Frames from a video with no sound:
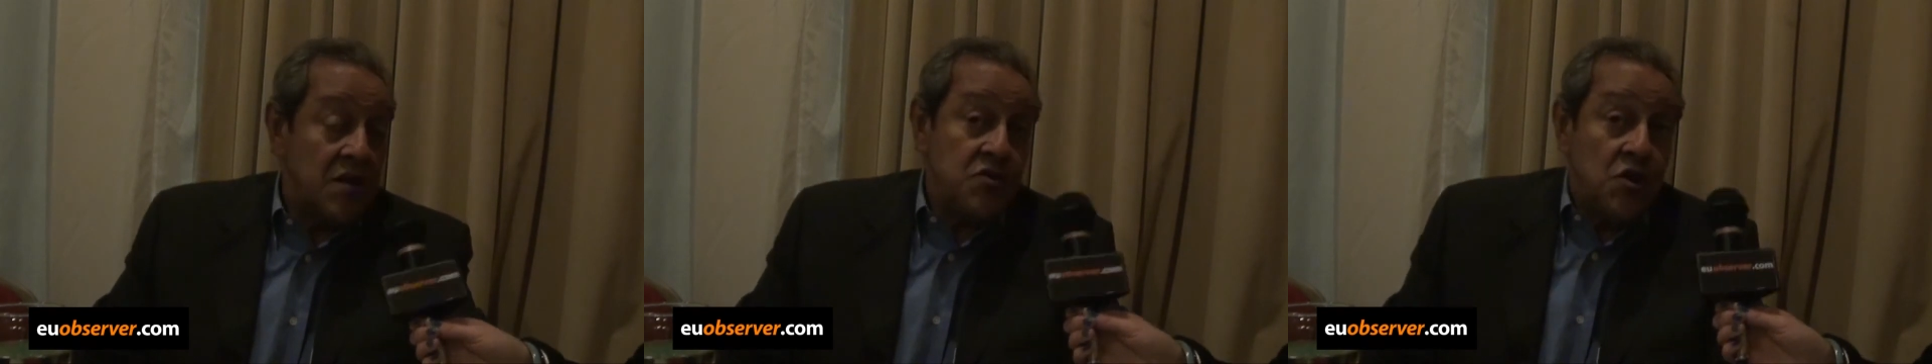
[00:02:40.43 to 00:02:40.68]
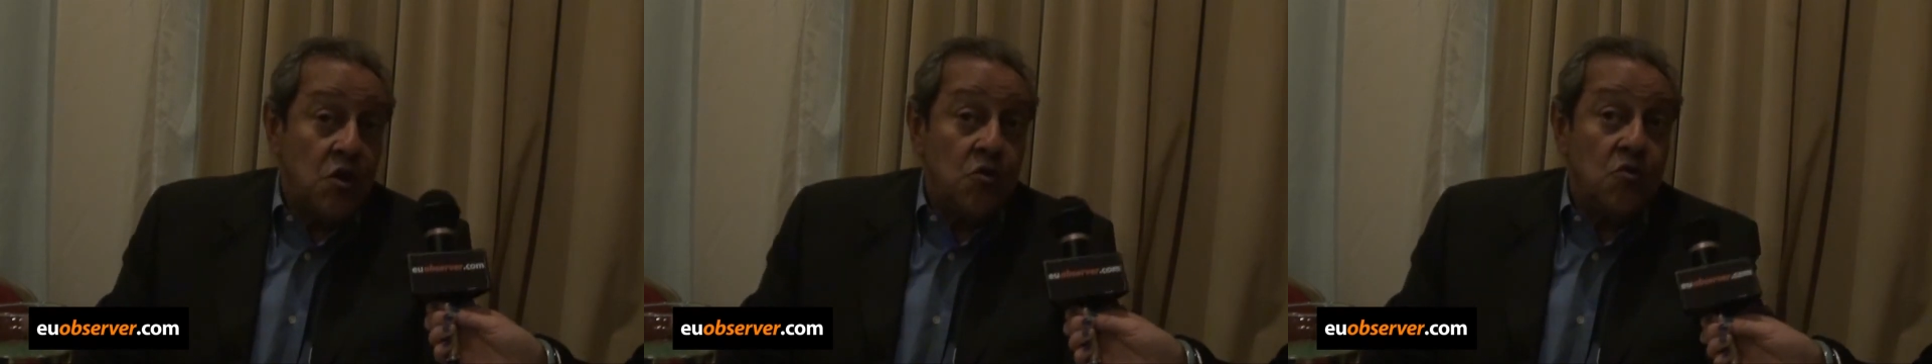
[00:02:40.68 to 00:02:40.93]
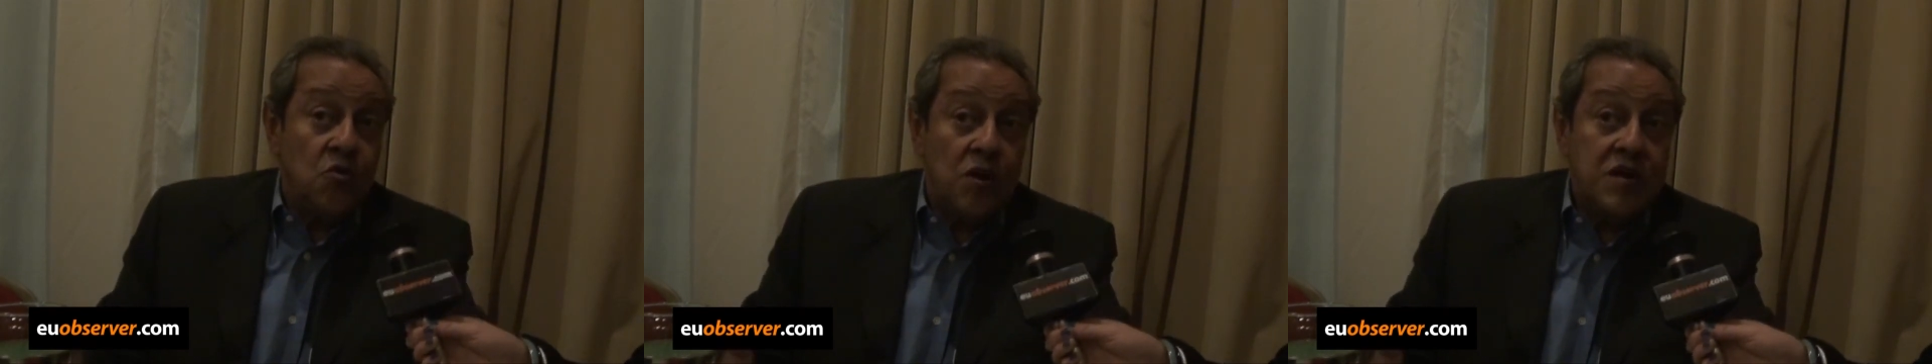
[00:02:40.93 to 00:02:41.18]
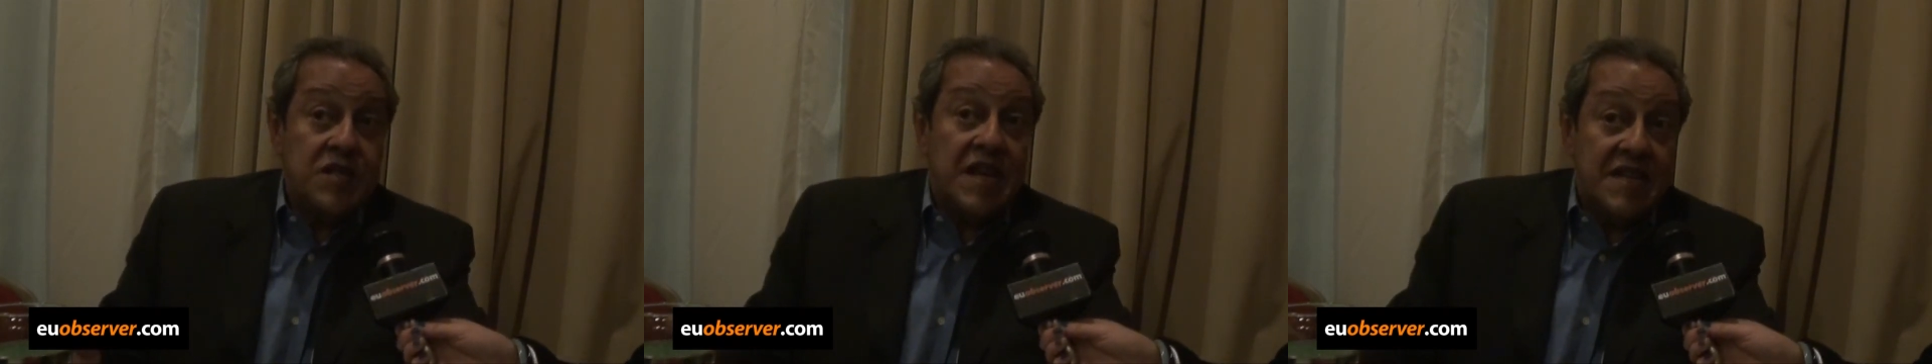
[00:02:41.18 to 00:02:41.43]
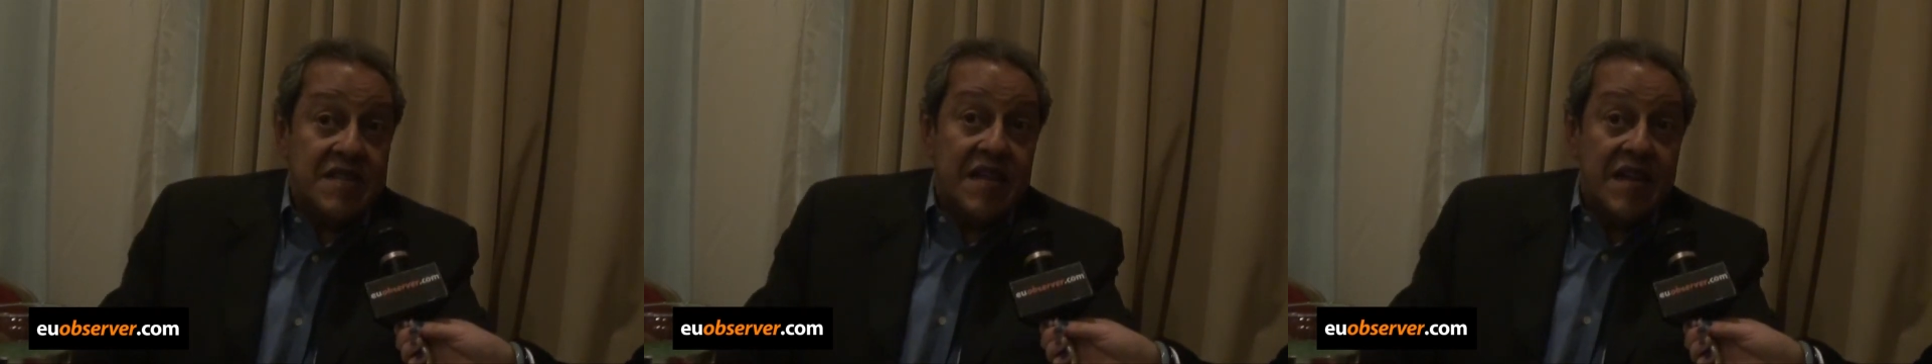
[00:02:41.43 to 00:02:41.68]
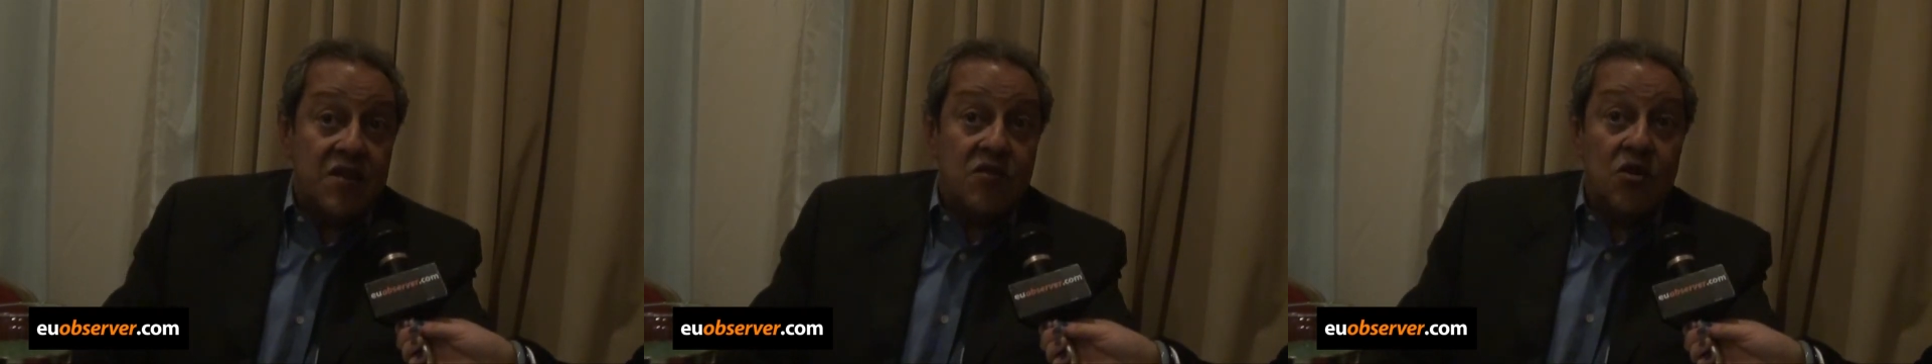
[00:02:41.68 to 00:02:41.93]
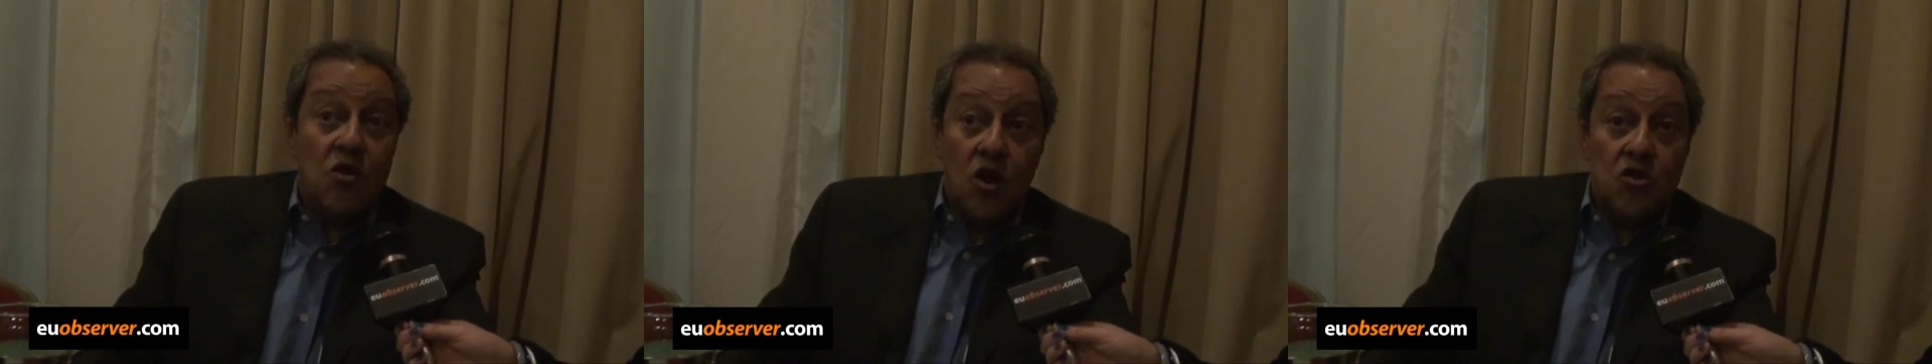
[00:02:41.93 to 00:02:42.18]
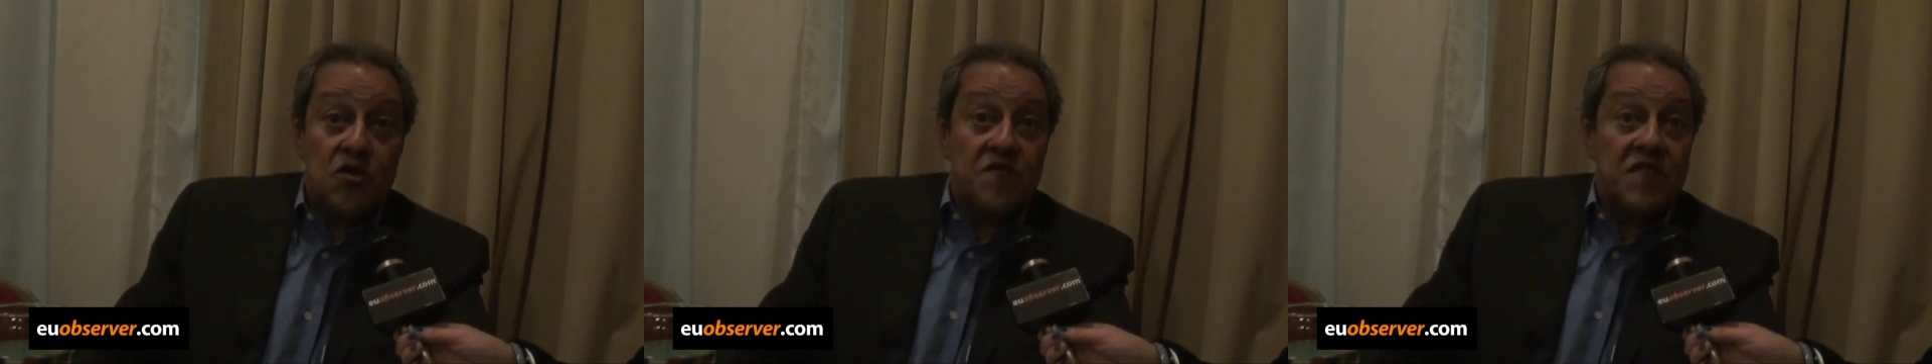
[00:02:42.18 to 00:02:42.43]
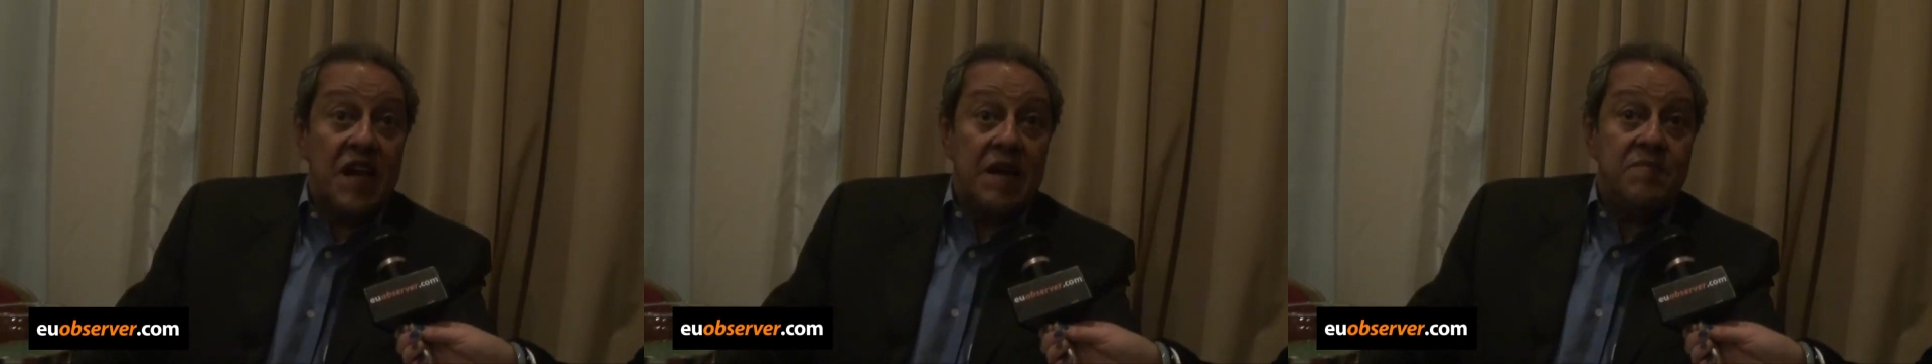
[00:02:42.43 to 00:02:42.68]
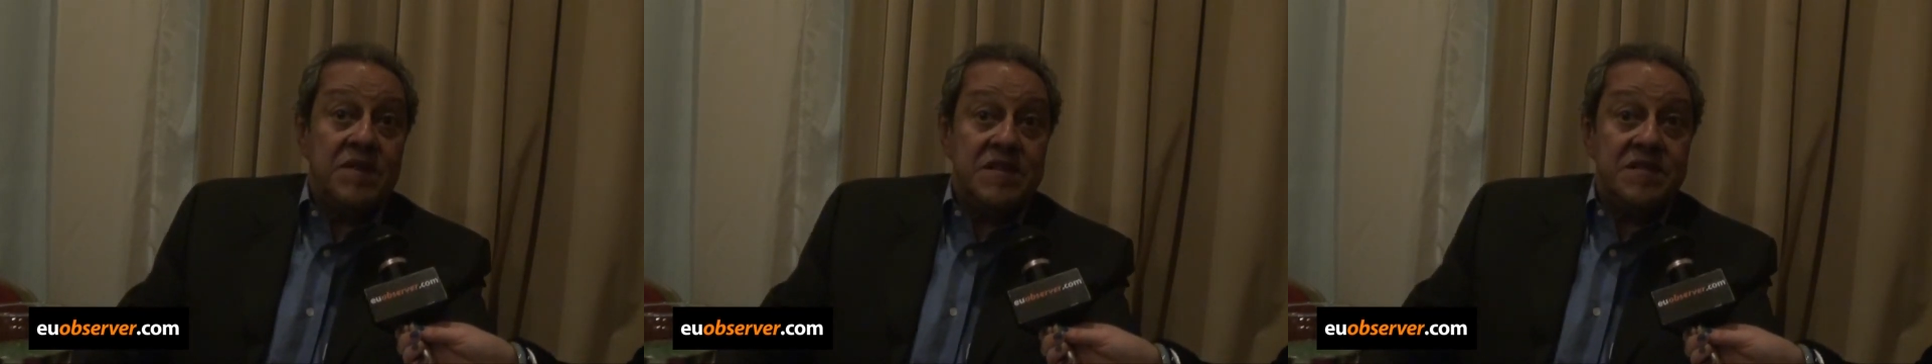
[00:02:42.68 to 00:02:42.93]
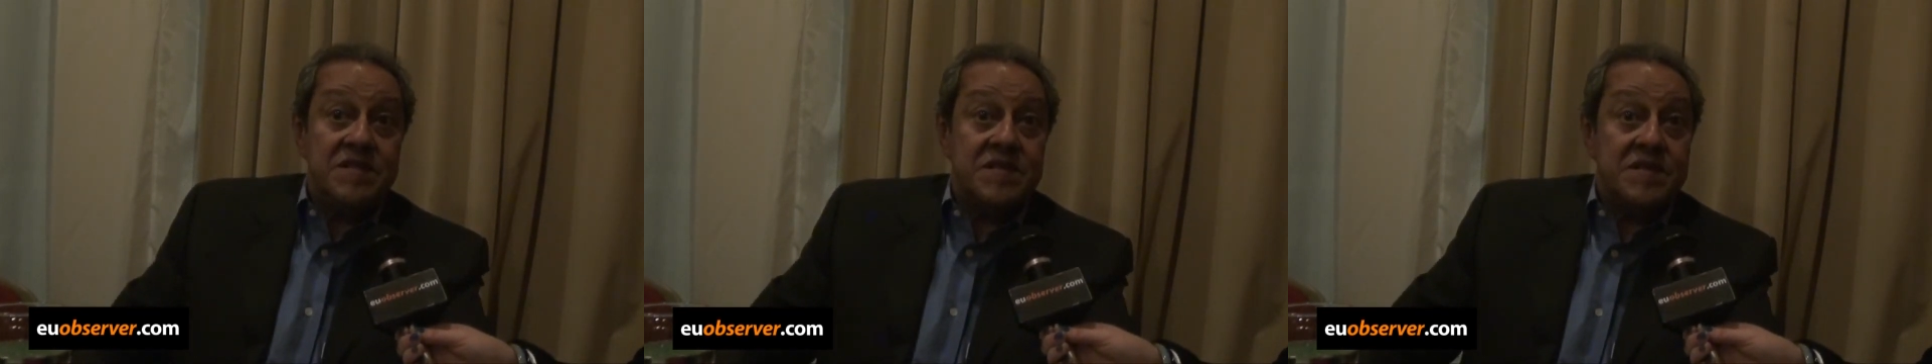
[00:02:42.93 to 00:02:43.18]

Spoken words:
You know, it has taken a lot of time, and